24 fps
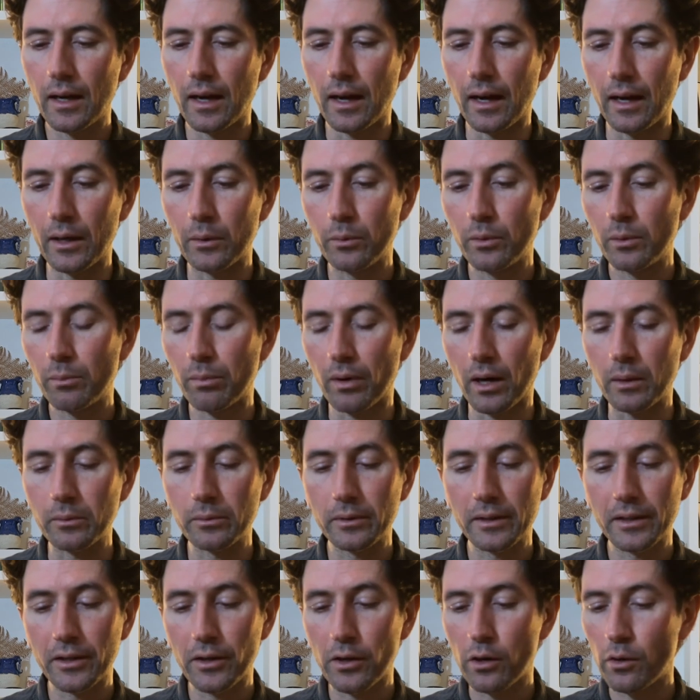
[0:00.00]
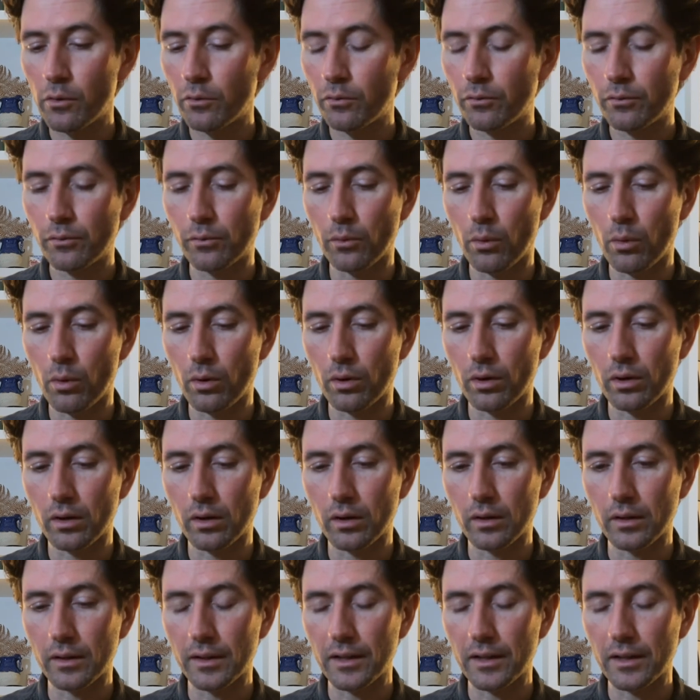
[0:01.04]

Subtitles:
I would probably go for,